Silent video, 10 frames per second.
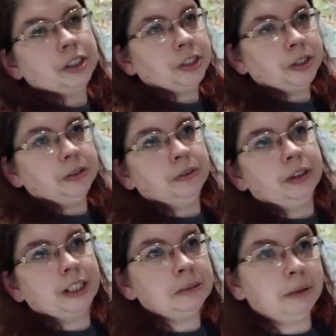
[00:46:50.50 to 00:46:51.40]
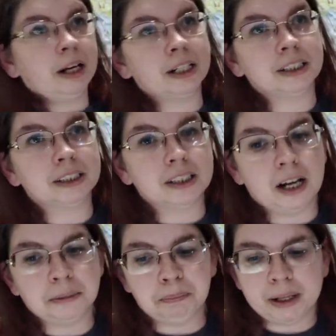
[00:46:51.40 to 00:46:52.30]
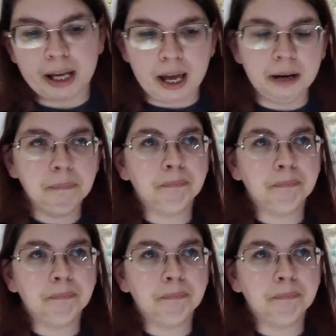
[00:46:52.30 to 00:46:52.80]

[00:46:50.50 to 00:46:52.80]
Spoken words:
do these blocks up again.